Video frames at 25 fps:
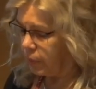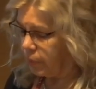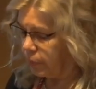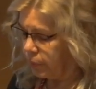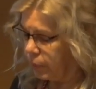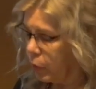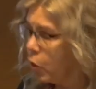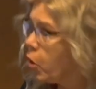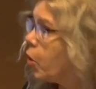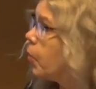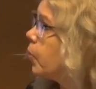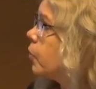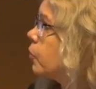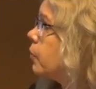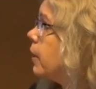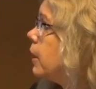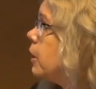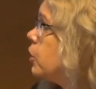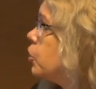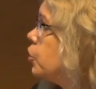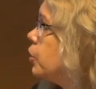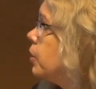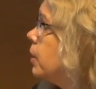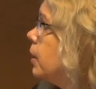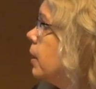
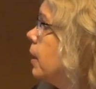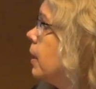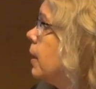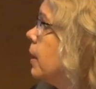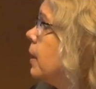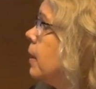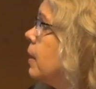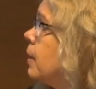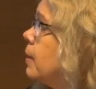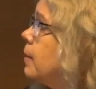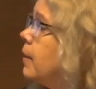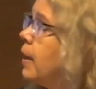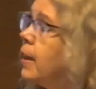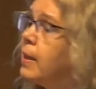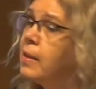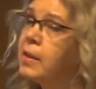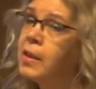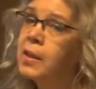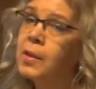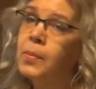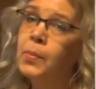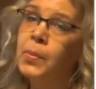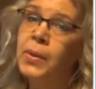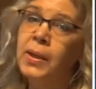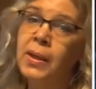cooperation. The
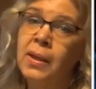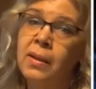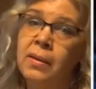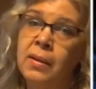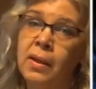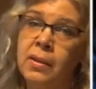idea being